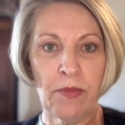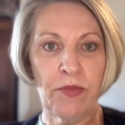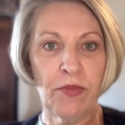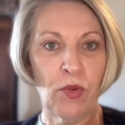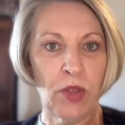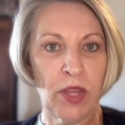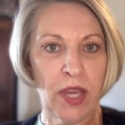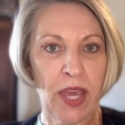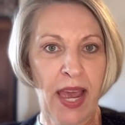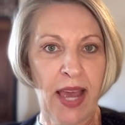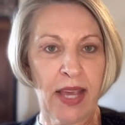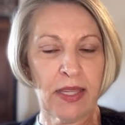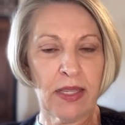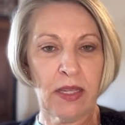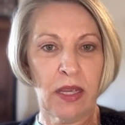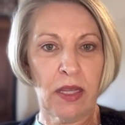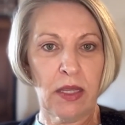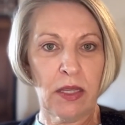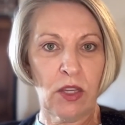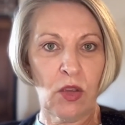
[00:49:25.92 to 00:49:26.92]
for the
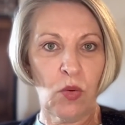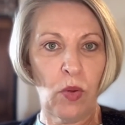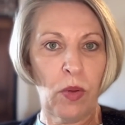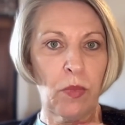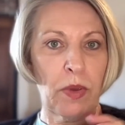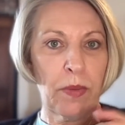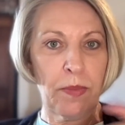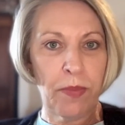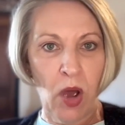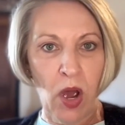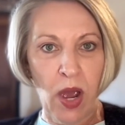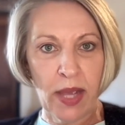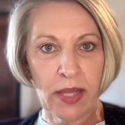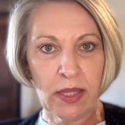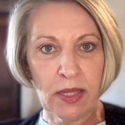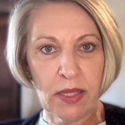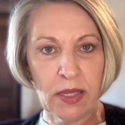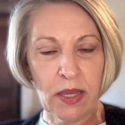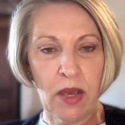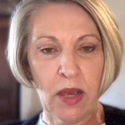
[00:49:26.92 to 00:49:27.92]
assets. So when we buy
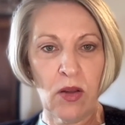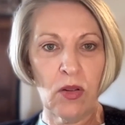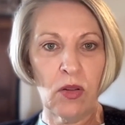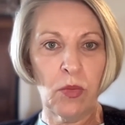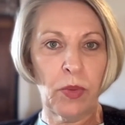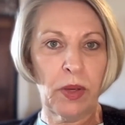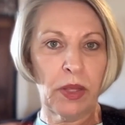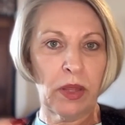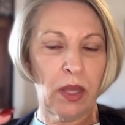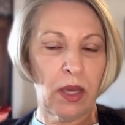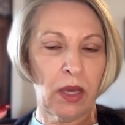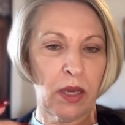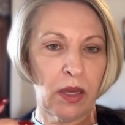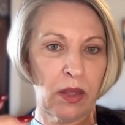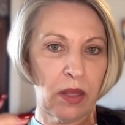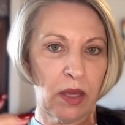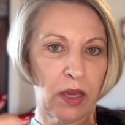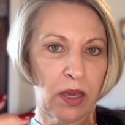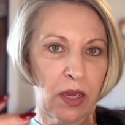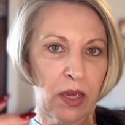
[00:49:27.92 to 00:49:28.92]
and sell, and when
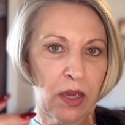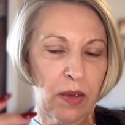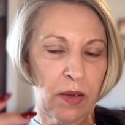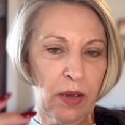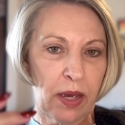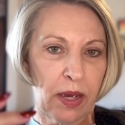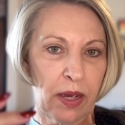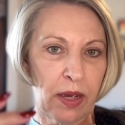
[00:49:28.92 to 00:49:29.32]
the